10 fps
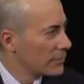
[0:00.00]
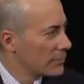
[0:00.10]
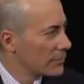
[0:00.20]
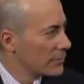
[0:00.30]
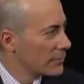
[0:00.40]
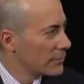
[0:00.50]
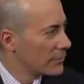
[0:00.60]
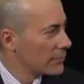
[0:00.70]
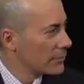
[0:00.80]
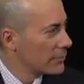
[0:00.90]

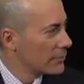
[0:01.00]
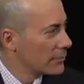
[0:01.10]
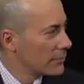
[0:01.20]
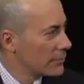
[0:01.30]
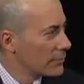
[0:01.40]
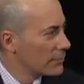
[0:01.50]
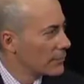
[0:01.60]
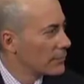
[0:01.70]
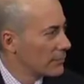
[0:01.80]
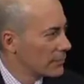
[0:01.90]

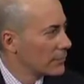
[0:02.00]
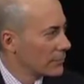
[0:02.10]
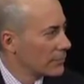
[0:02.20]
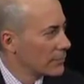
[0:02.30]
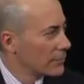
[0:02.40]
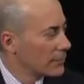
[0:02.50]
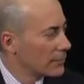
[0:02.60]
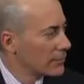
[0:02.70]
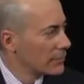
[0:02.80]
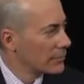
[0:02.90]

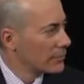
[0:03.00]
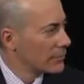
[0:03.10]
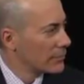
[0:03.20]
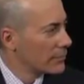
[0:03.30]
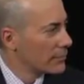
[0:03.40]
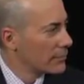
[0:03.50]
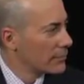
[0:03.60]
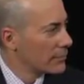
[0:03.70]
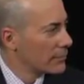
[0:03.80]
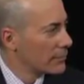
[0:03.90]

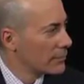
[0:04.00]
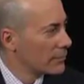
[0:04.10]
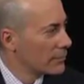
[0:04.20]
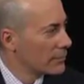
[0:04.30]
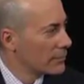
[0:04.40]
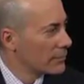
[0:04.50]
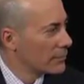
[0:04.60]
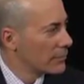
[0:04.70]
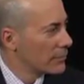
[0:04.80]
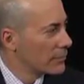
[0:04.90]

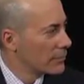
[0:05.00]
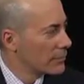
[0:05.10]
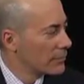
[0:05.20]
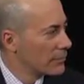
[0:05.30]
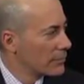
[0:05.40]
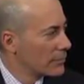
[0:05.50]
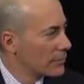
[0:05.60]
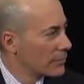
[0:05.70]
The person shown says nothing.